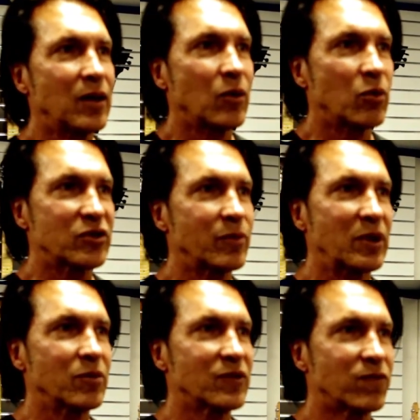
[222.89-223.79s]
was something
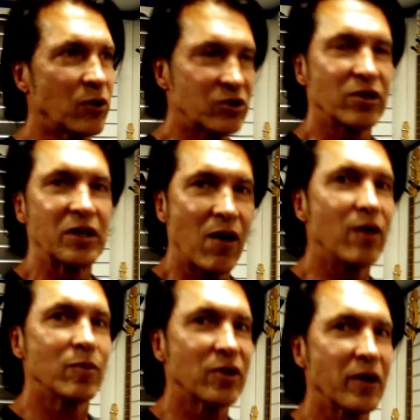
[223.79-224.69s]
that was virtually
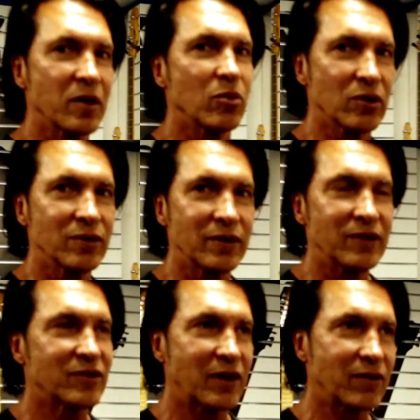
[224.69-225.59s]
unplayable and
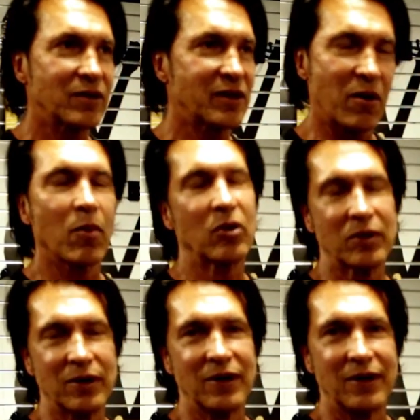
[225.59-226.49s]
sounded terrible.
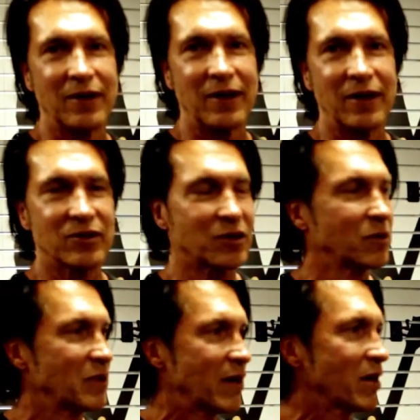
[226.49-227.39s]
And so
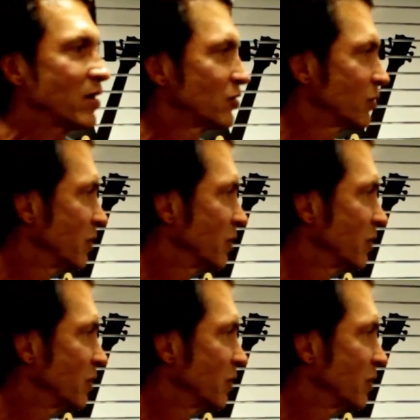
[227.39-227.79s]
nowadays you can